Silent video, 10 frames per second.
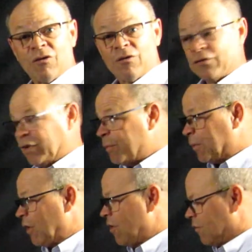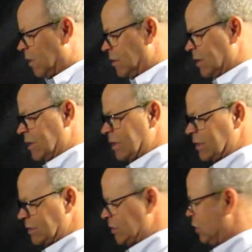flip it over,
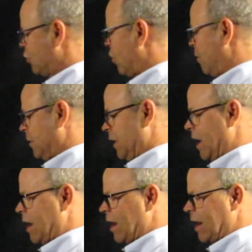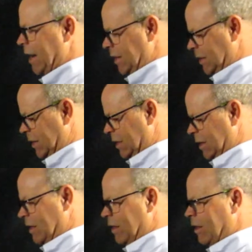determine the height
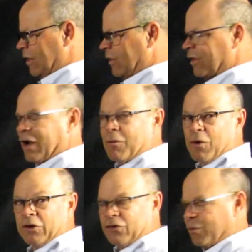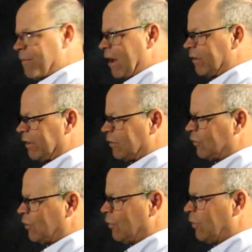that I want to mount it
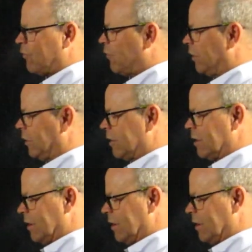to the filler